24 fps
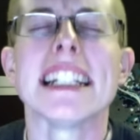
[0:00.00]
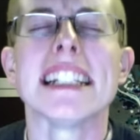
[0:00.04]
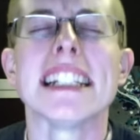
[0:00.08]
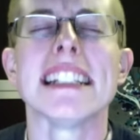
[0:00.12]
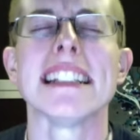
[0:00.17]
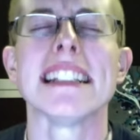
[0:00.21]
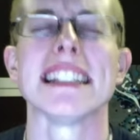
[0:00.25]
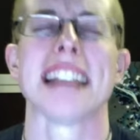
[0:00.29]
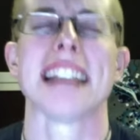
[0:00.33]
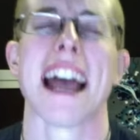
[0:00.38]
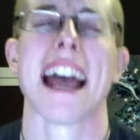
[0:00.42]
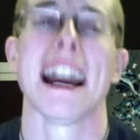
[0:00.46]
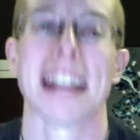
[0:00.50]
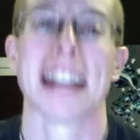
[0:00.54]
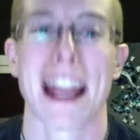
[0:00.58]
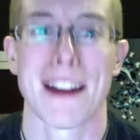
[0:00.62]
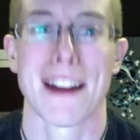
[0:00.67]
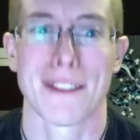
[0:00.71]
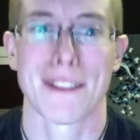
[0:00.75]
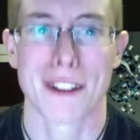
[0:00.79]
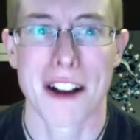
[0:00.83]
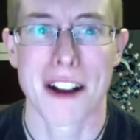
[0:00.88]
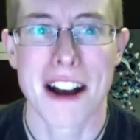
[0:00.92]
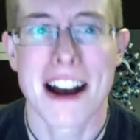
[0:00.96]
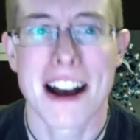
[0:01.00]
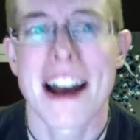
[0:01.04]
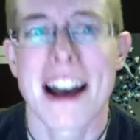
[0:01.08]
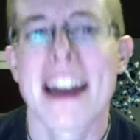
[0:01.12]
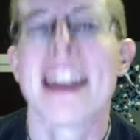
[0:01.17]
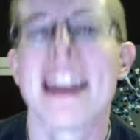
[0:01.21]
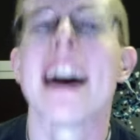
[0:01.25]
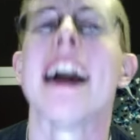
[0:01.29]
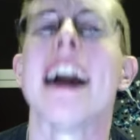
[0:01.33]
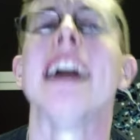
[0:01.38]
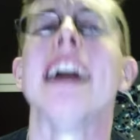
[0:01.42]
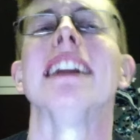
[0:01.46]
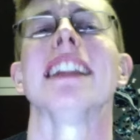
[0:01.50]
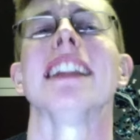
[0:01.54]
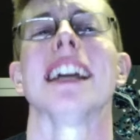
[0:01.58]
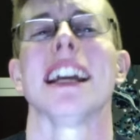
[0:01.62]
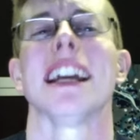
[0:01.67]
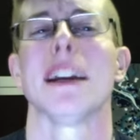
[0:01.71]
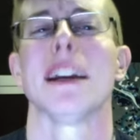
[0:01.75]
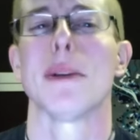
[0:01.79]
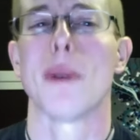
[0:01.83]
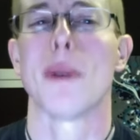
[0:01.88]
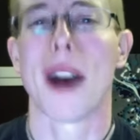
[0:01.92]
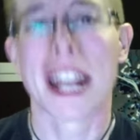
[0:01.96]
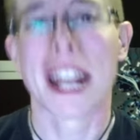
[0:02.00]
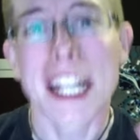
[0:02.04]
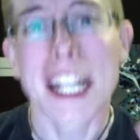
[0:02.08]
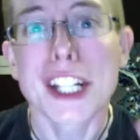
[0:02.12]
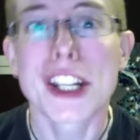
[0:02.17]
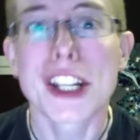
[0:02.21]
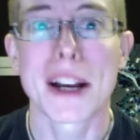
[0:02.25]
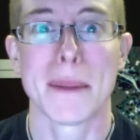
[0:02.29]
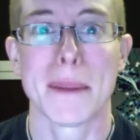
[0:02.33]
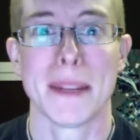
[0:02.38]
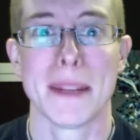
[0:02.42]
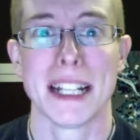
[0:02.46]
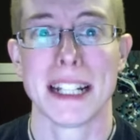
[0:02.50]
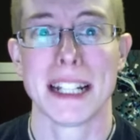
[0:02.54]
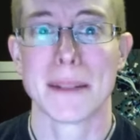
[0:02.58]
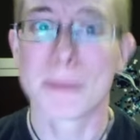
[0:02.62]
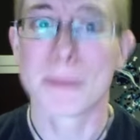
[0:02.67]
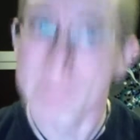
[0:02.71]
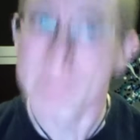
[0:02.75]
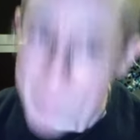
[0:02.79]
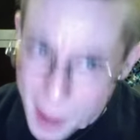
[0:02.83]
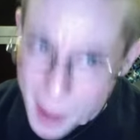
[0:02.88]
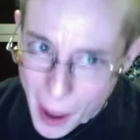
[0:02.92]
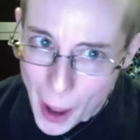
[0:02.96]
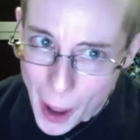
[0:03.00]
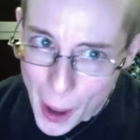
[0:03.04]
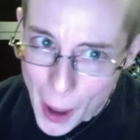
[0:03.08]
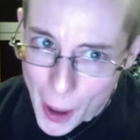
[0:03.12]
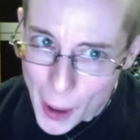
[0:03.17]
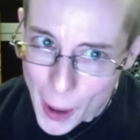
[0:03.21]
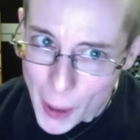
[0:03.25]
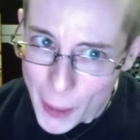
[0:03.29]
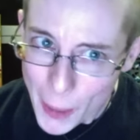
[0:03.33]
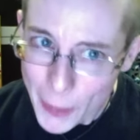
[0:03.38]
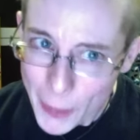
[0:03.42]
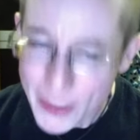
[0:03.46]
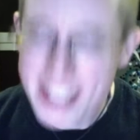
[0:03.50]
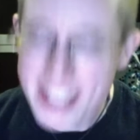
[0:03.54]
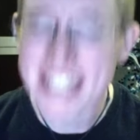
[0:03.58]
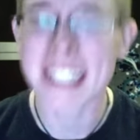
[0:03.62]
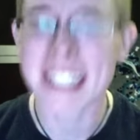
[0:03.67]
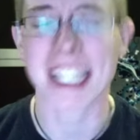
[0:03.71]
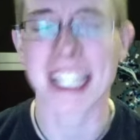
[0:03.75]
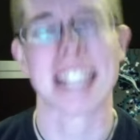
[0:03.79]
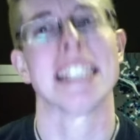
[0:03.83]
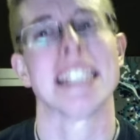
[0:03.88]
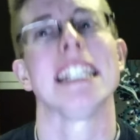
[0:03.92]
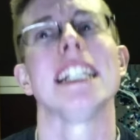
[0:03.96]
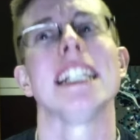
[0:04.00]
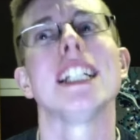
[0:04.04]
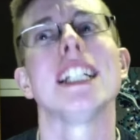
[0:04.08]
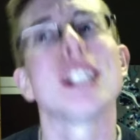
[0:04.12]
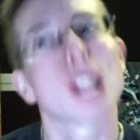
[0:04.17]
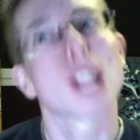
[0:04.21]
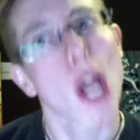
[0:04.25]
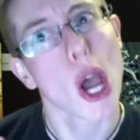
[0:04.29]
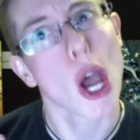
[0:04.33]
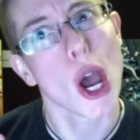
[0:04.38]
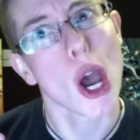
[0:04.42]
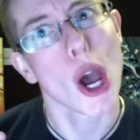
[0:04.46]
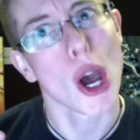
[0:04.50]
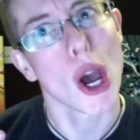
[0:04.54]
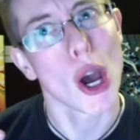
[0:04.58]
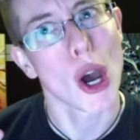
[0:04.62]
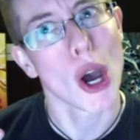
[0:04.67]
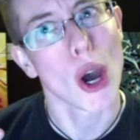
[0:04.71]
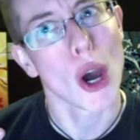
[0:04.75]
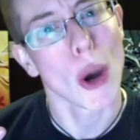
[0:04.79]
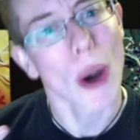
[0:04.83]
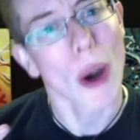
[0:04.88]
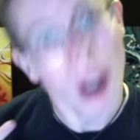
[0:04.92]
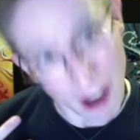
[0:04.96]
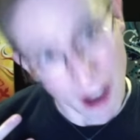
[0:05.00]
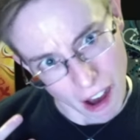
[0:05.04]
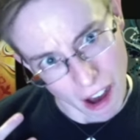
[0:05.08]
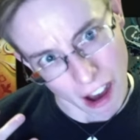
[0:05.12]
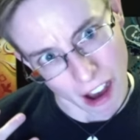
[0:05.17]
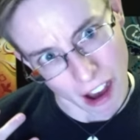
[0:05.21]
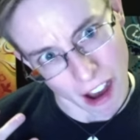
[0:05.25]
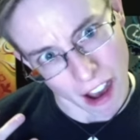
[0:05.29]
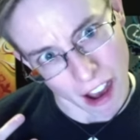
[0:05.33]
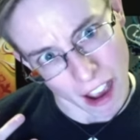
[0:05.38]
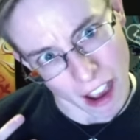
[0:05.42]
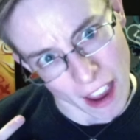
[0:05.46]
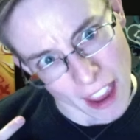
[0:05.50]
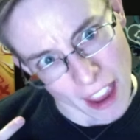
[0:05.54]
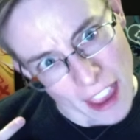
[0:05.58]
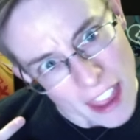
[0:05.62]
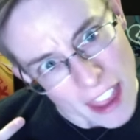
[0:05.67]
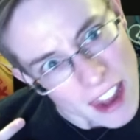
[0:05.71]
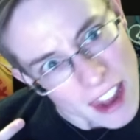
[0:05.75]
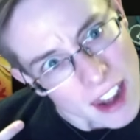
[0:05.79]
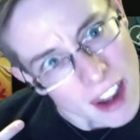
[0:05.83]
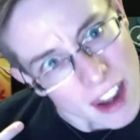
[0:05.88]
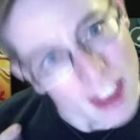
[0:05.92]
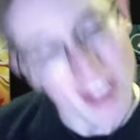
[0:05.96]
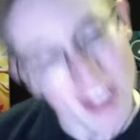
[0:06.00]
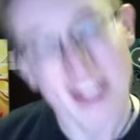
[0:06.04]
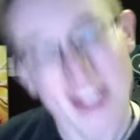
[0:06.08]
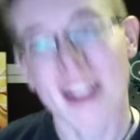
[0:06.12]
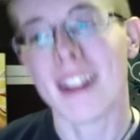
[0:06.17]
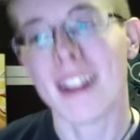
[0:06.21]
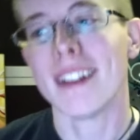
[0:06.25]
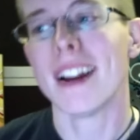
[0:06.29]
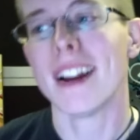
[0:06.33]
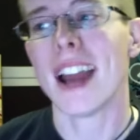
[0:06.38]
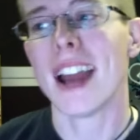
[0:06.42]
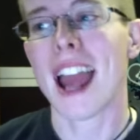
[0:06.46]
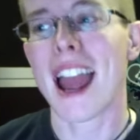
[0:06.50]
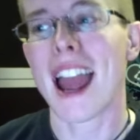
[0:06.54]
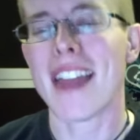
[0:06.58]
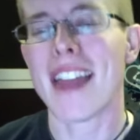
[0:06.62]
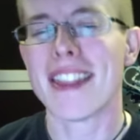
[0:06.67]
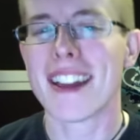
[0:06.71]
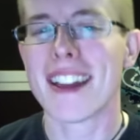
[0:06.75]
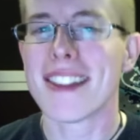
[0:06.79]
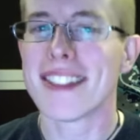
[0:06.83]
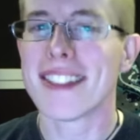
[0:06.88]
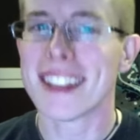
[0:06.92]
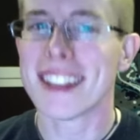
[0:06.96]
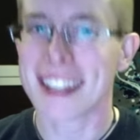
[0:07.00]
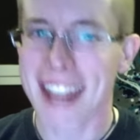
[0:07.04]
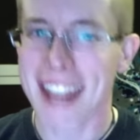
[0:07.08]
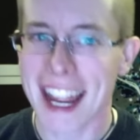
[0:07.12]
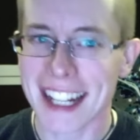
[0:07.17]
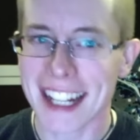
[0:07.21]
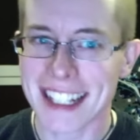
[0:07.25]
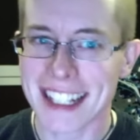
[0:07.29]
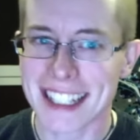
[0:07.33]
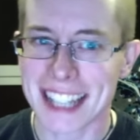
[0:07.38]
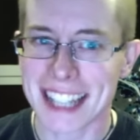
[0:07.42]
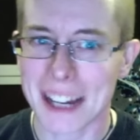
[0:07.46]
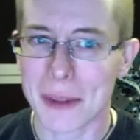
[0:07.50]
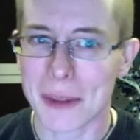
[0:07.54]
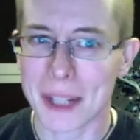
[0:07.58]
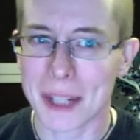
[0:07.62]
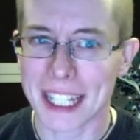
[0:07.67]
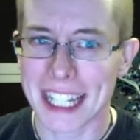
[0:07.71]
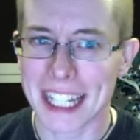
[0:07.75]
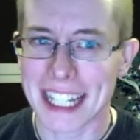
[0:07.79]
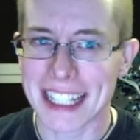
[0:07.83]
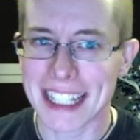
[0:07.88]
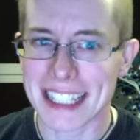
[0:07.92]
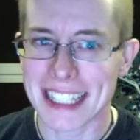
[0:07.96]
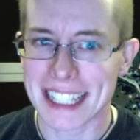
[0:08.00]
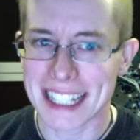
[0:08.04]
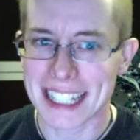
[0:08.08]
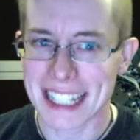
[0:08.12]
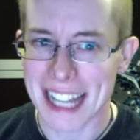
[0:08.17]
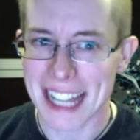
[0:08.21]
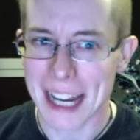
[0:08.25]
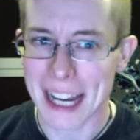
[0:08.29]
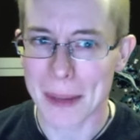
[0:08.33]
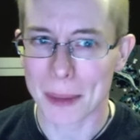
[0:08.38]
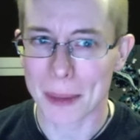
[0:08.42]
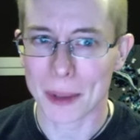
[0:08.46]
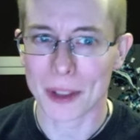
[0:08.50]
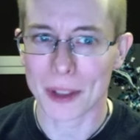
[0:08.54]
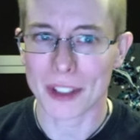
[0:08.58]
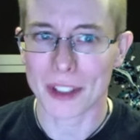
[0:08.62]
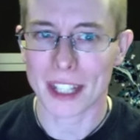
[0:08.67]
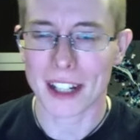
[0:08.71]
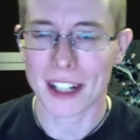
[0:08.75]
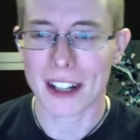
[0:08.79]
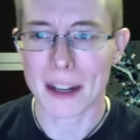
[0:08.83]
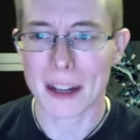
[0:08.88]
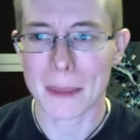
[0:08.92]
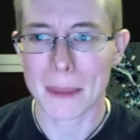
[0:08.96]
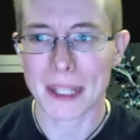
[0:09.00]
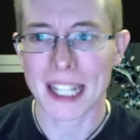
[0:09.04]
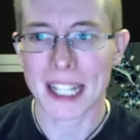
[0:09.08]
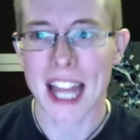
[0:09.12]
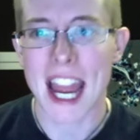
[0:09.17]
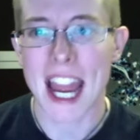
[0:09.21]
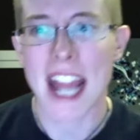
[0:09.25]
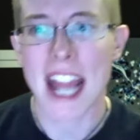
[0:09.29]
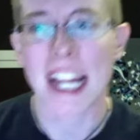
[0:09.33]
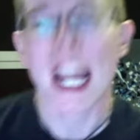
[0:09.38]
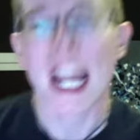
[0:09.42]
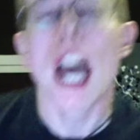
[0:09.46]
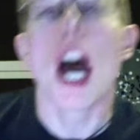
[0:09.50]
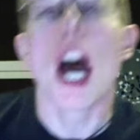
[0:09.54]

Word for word: Zac Efron, I like want to jump his bones because he's so hot. And then the next day when he's disabled, they're going to be like,